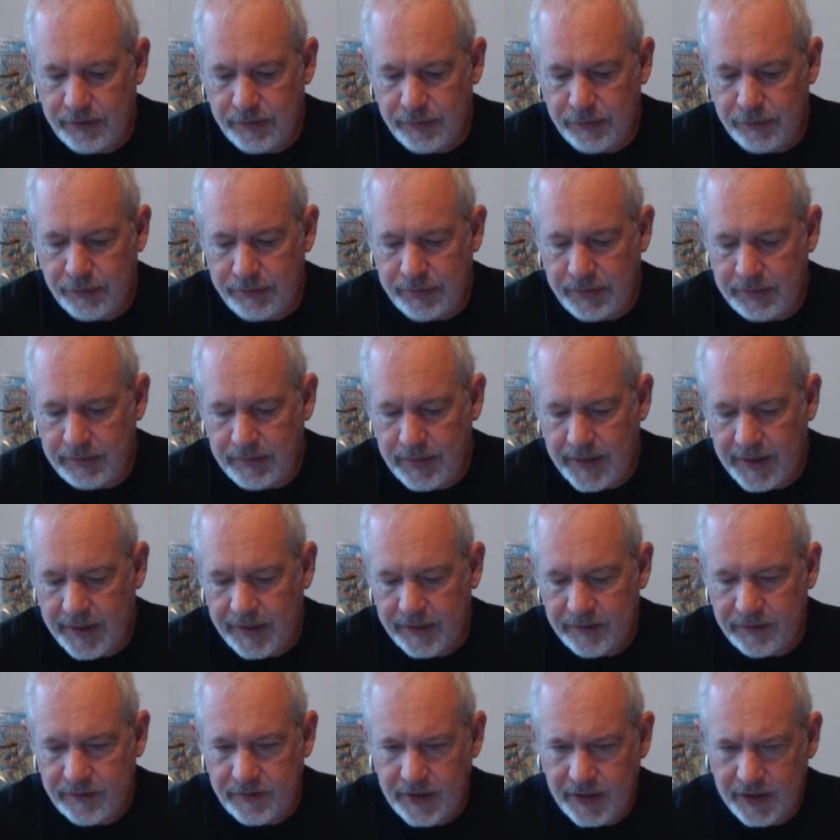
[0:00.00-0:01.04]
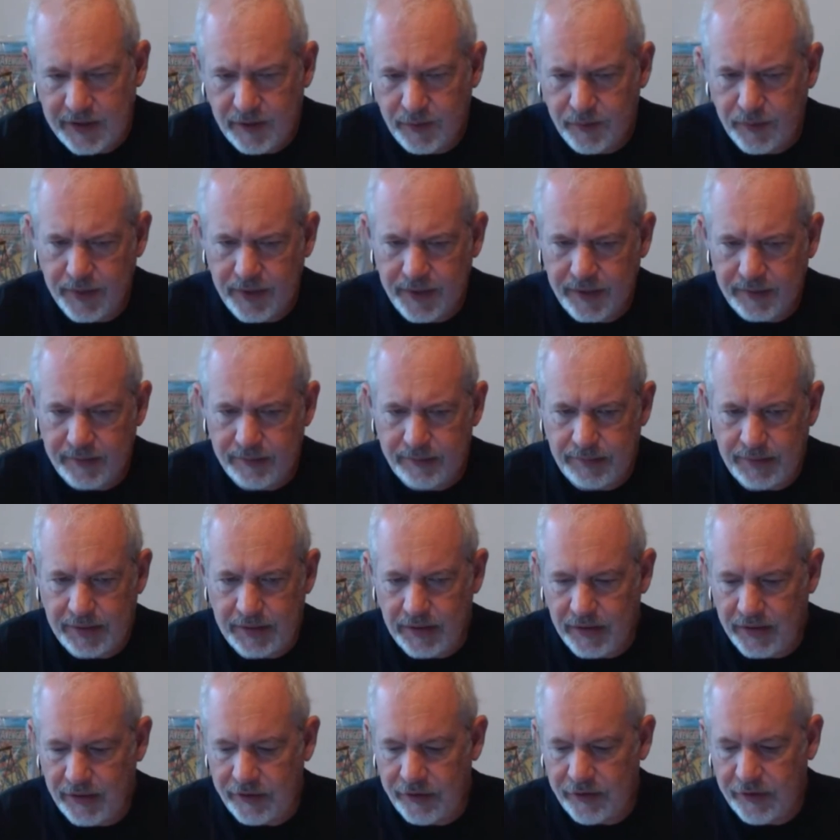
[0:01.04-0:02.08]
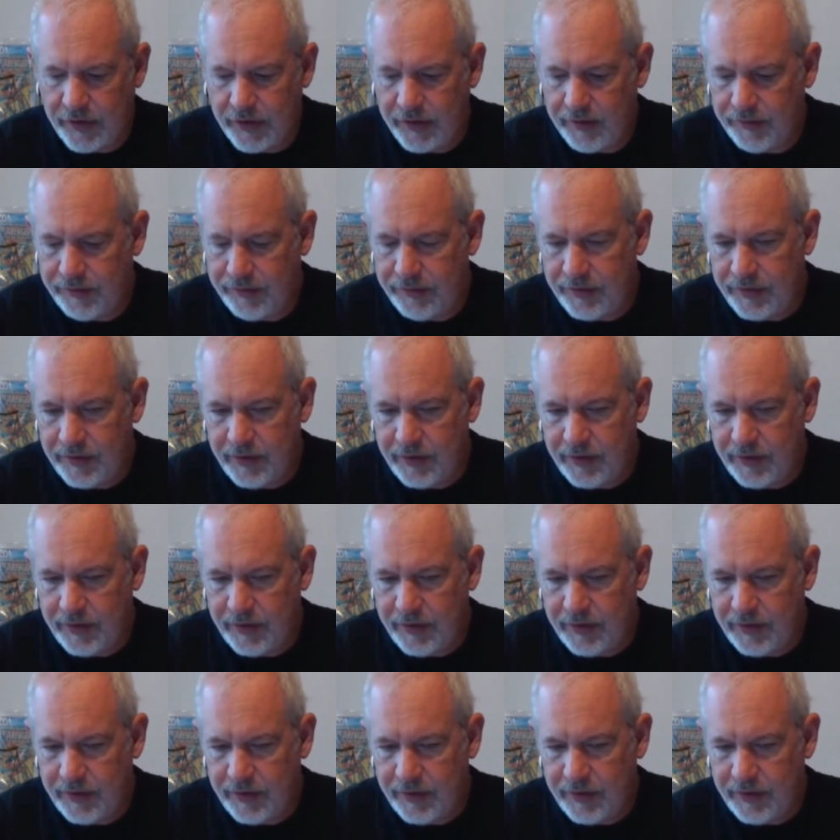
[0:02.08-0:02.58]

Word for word: would be my takeaway, because of